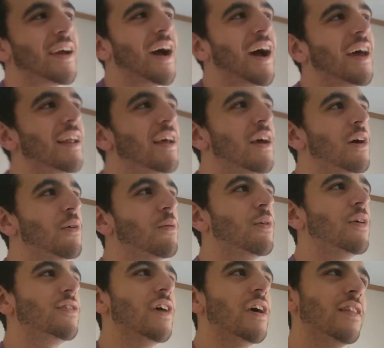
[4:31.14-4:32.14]
I got,
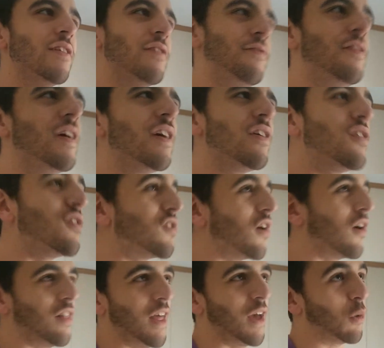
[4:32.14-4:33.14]
which the
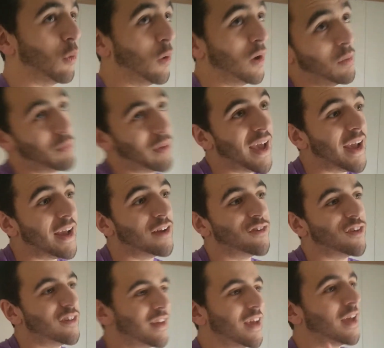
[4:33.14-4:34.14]
figures are like one
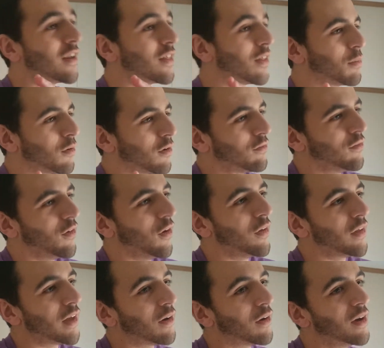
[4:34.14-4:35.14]
page at the end of the
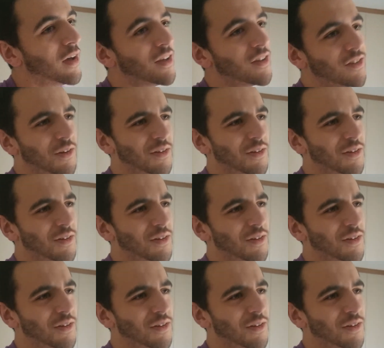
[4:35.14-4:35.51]
portfolio.